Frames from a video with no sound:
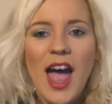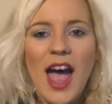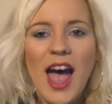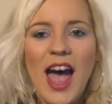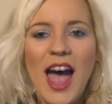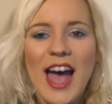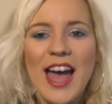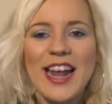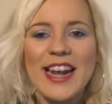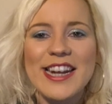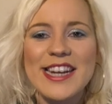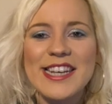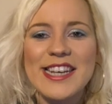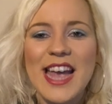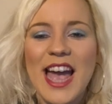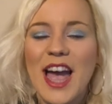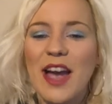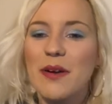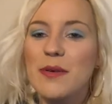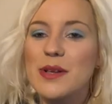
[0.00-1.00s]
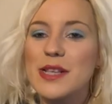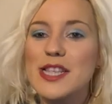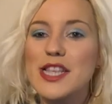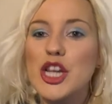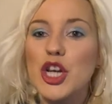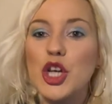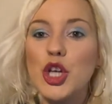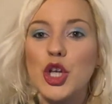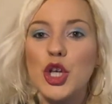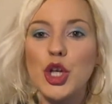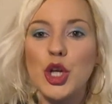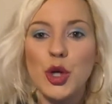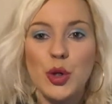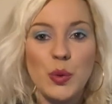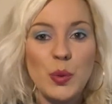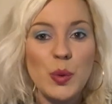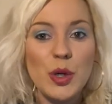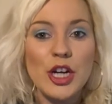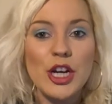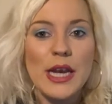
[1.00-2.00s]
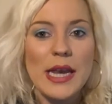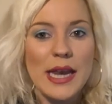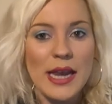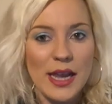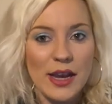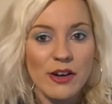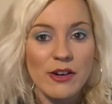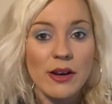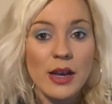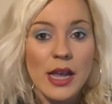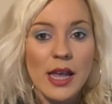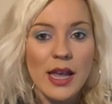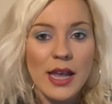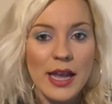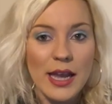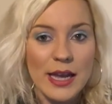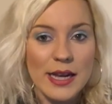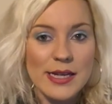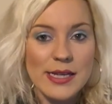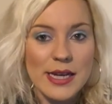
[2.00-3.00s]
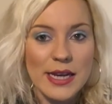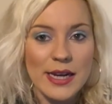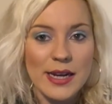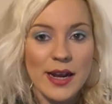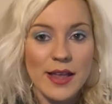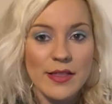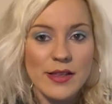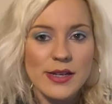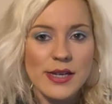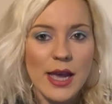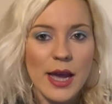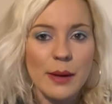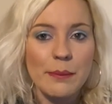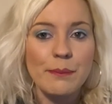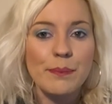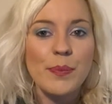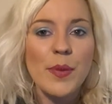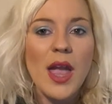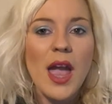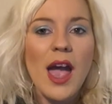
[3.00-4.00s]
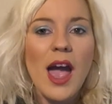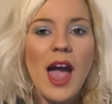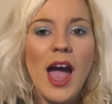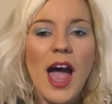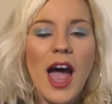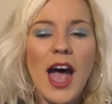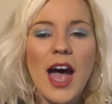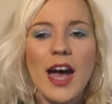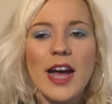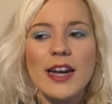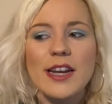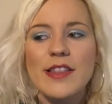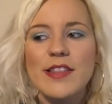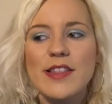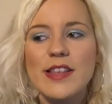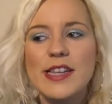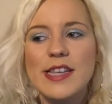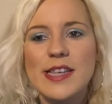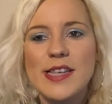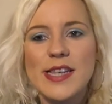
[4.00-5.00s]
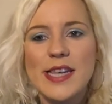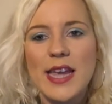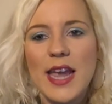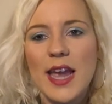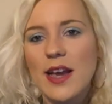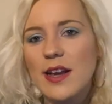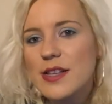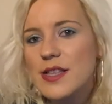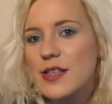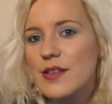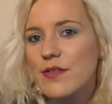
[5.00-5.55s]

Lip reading: And I was nowhere near 18 at the time. And the DX